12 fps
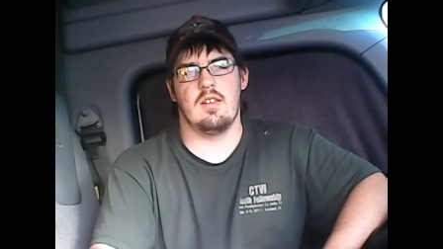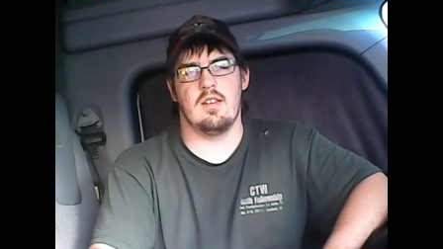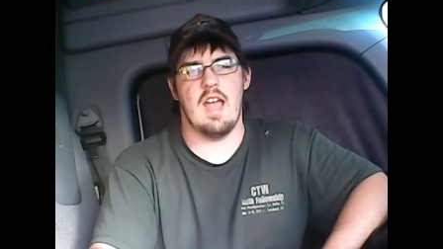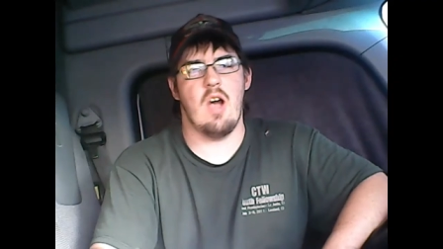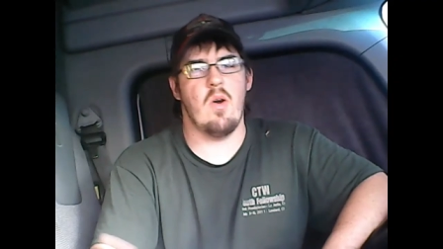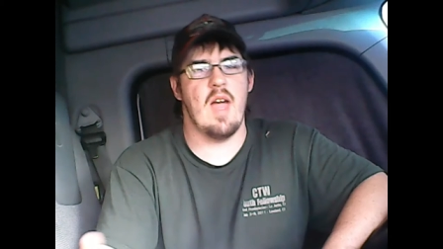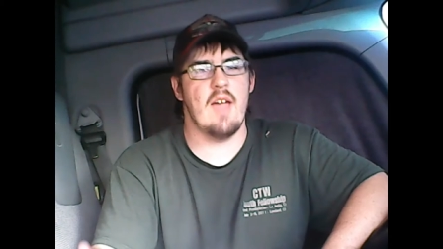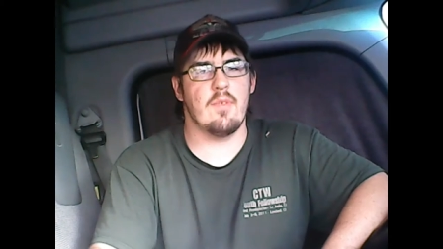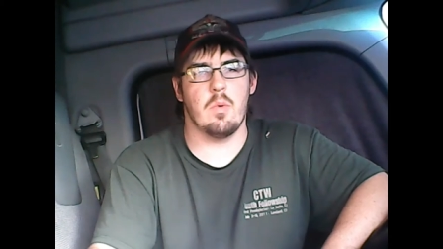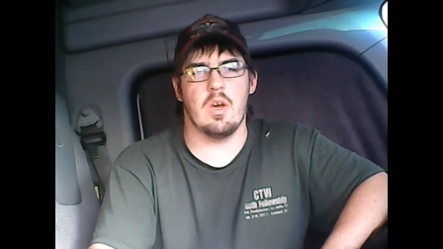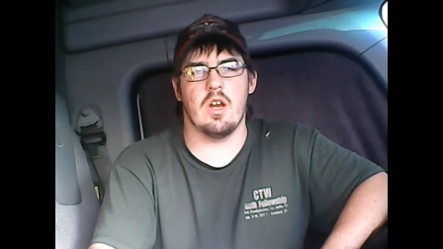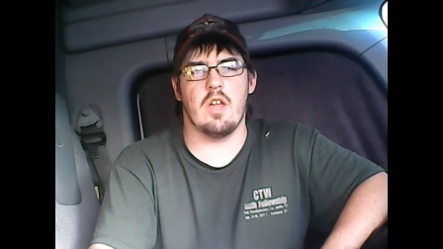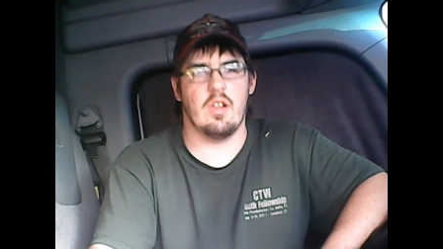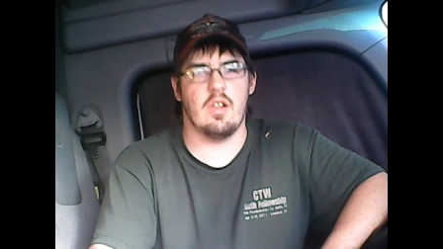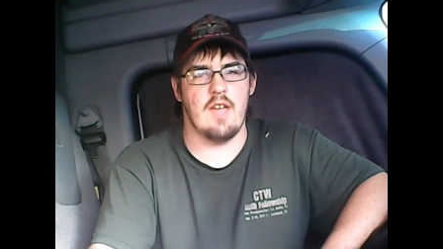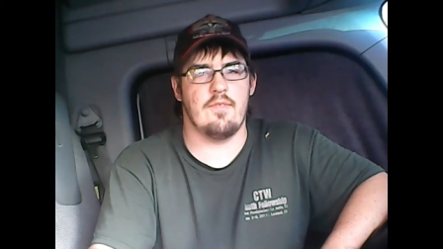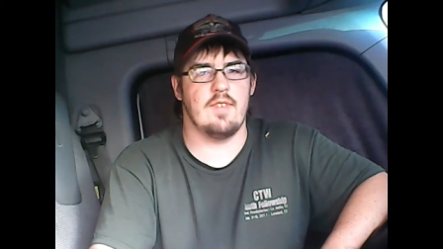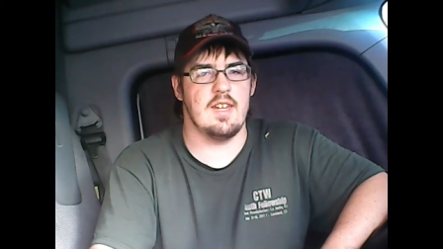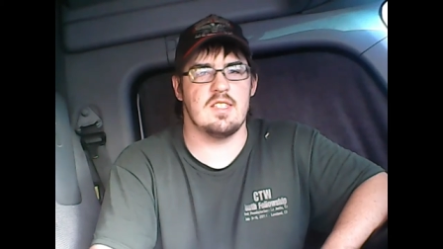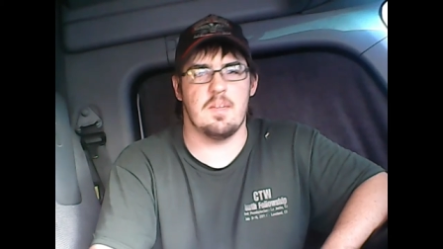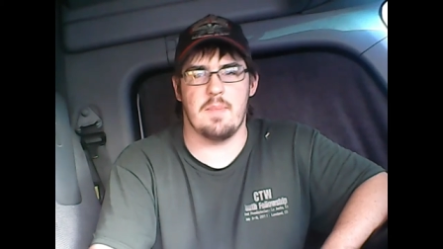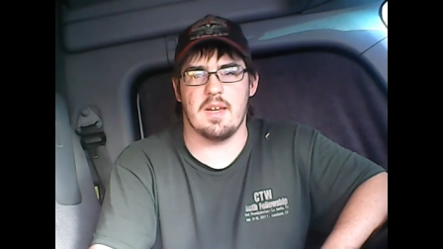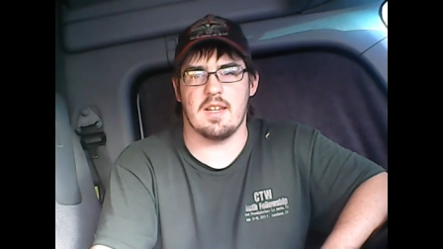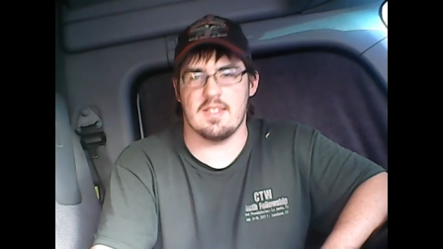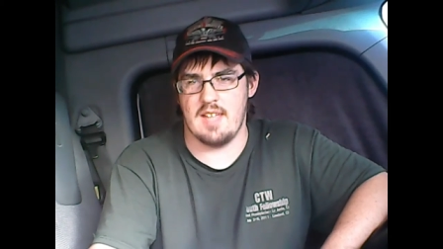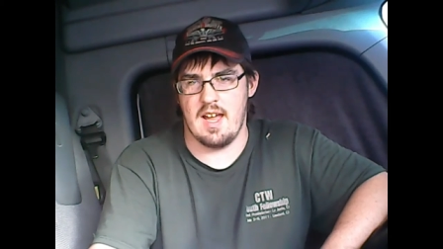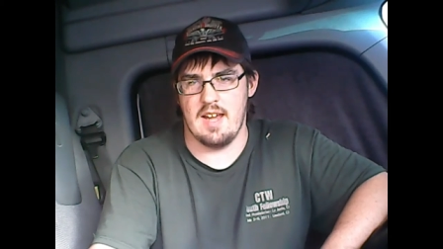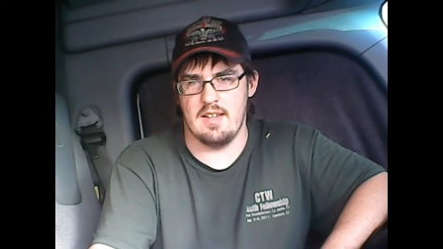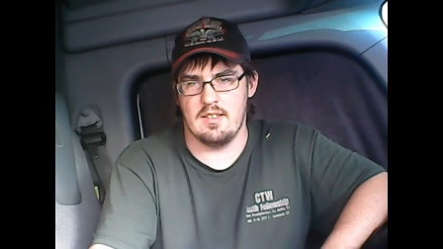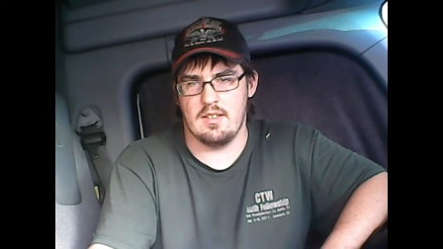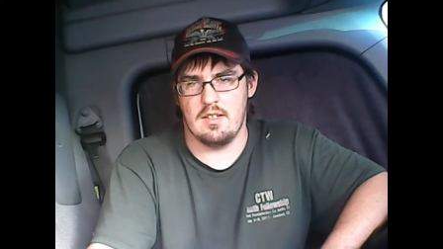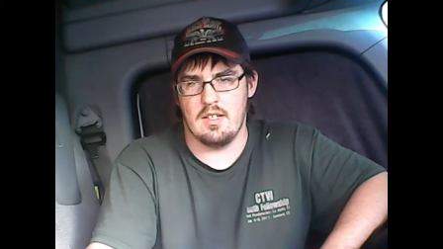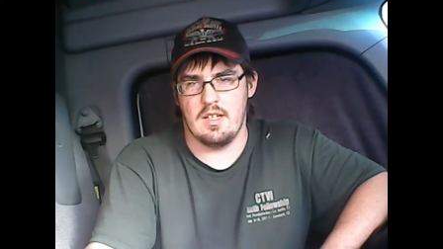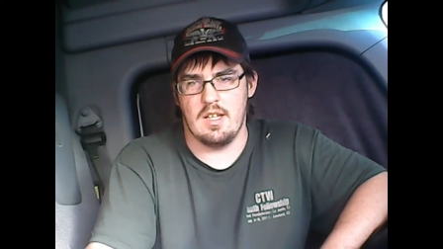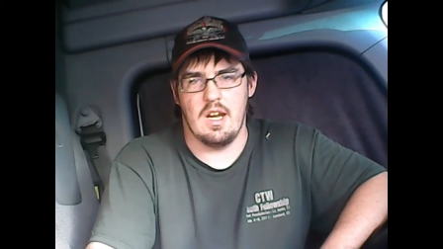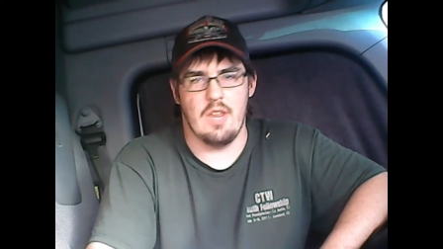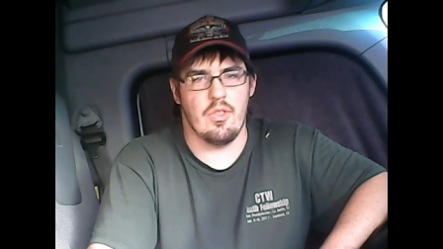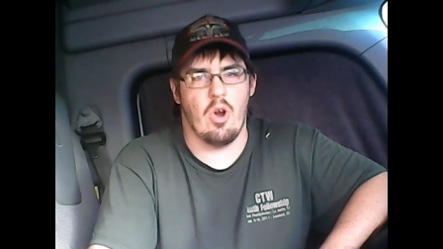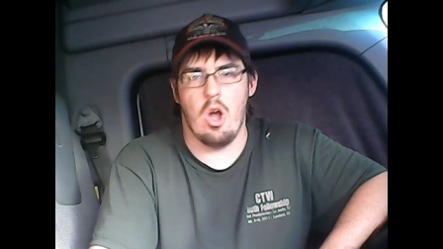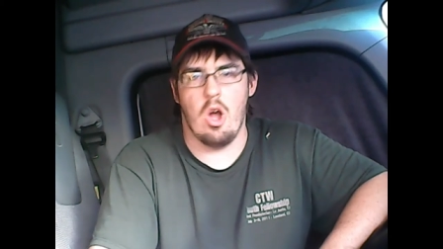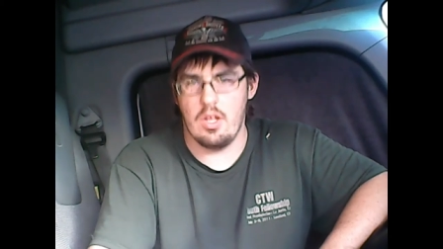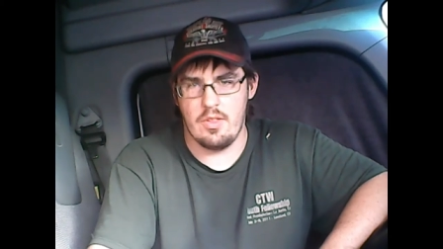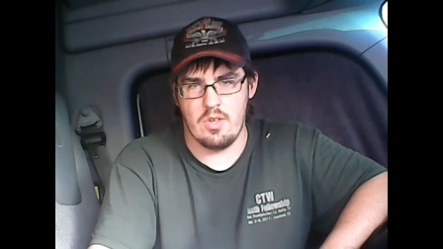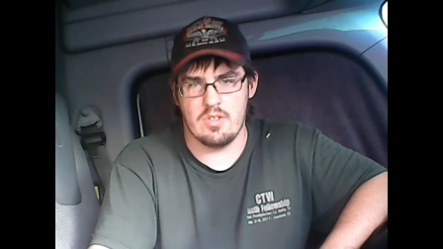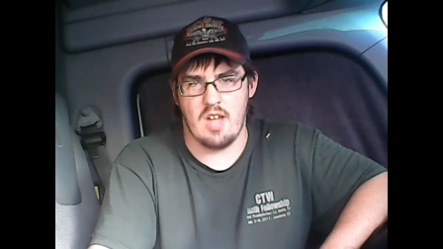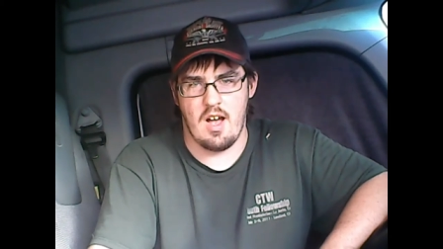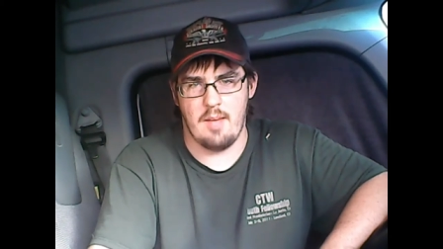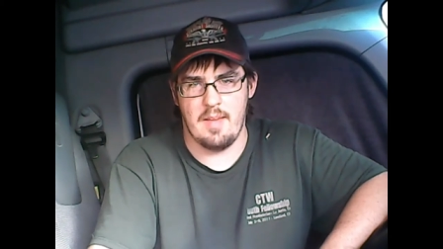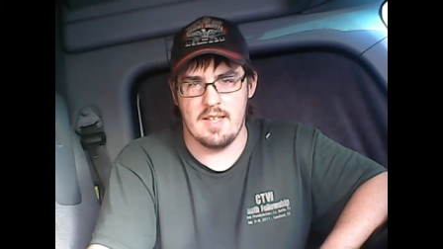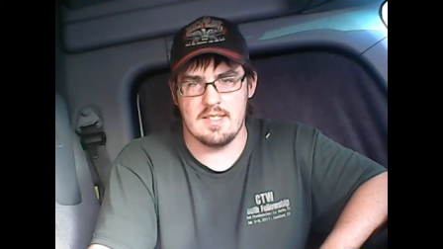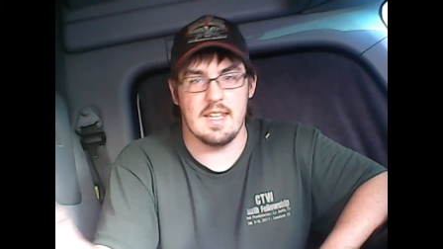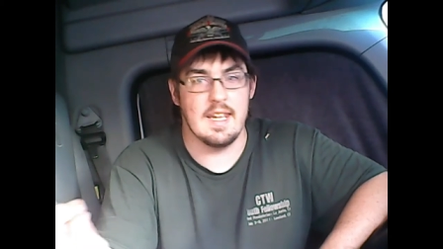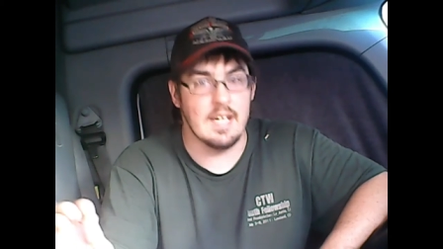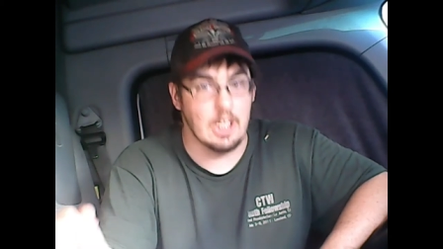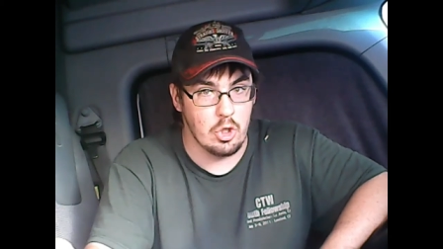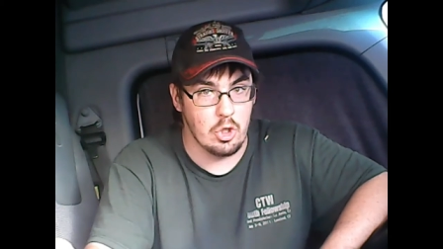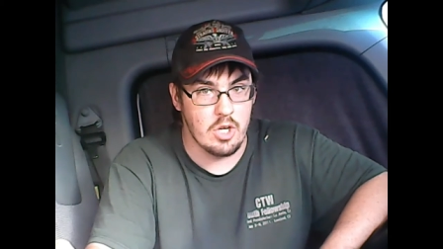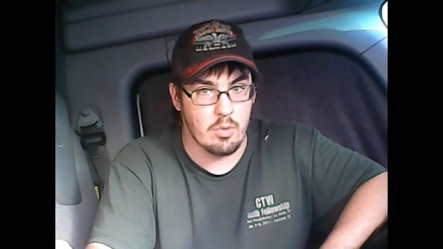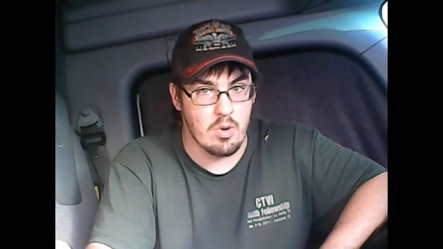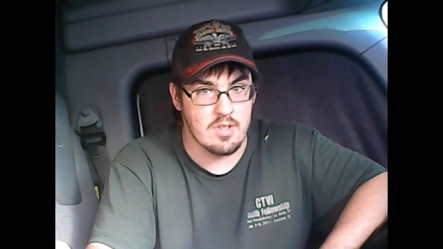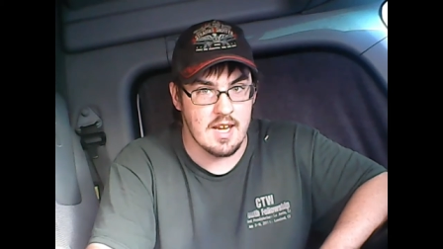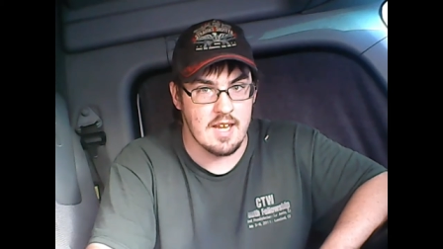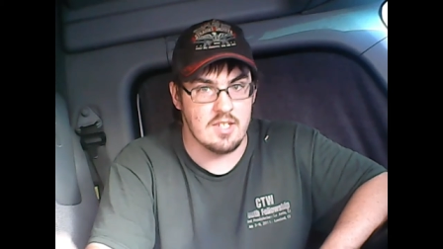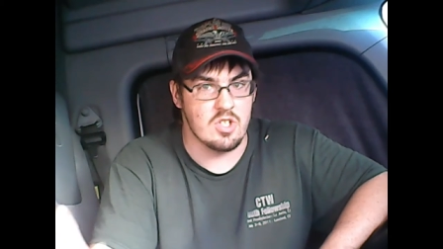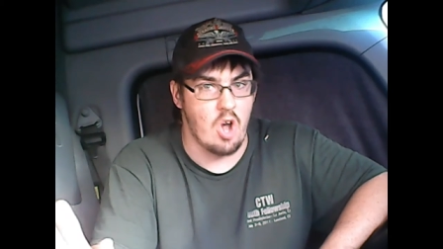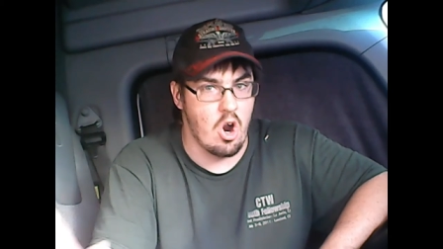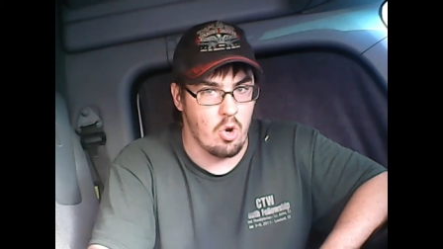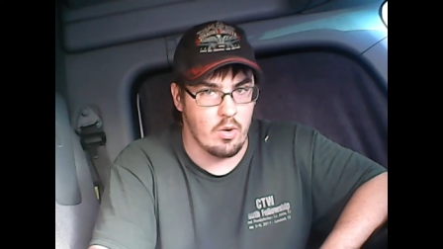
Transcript: Now everyone on the left needs to pick a side. Either all of those comments, including Roseanne's, are